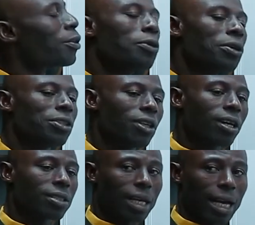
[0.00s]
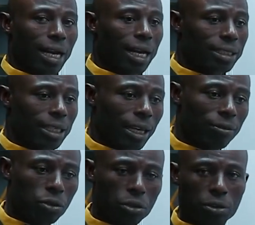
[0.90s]
Don't just, I think
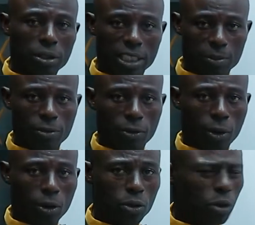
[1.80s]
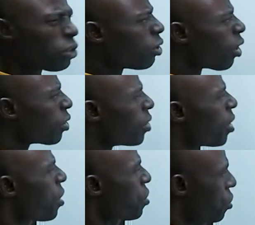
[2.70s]
I've told you this before, don't just
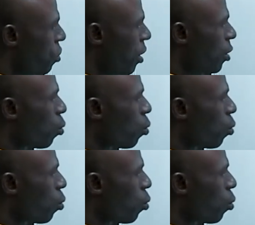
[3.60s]
straight